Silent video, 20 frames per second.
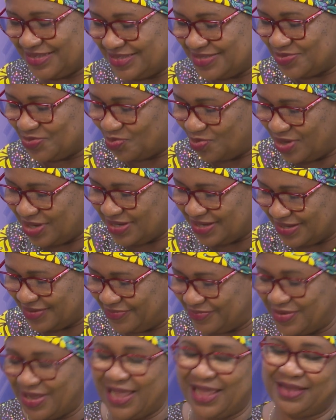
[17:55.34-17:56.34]
it's
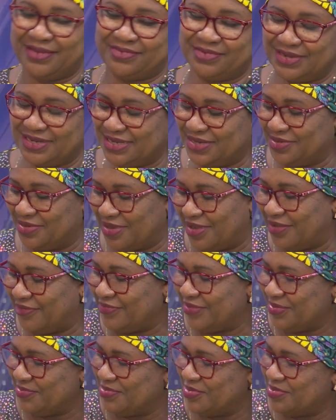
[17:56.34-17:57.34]
wonderful. I really
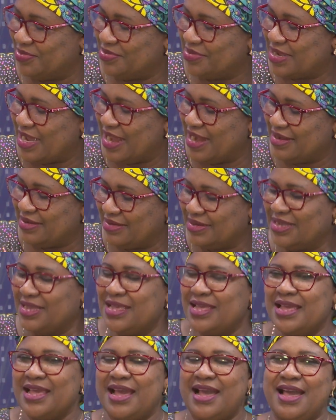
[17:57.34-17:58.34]
love the book and
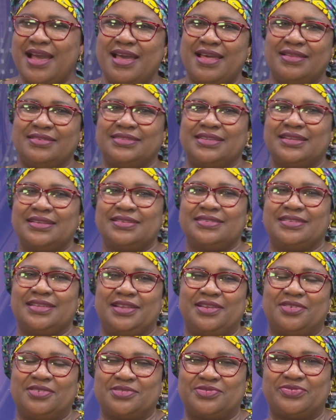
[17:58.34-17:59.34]
and the
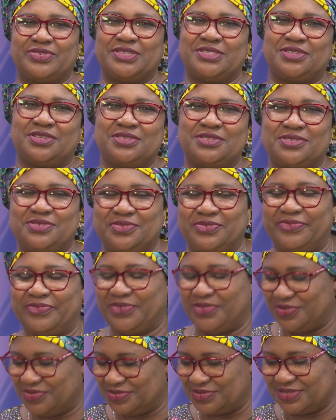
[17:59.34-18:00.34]
illustrations you've
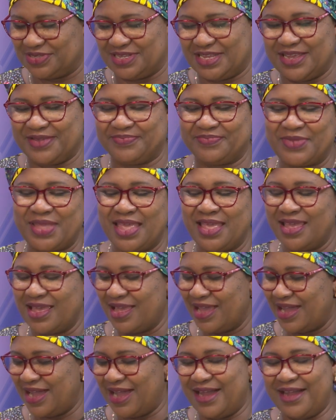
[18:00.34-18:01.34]
used there.
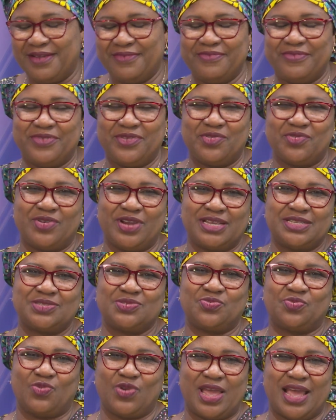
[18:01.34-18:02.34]
Um,
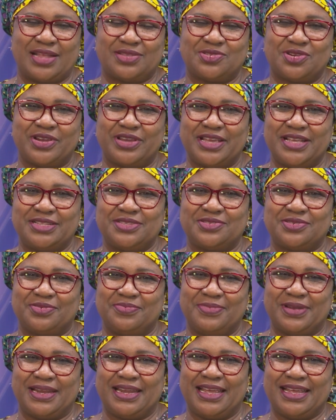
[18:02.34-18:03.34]
viewers, we are talking to
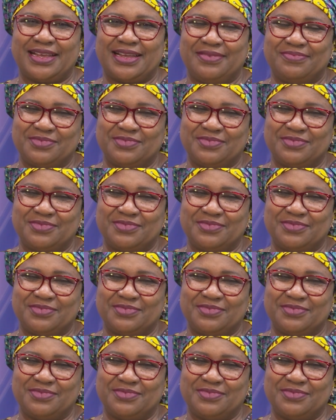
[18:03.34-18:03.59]
Mala'ika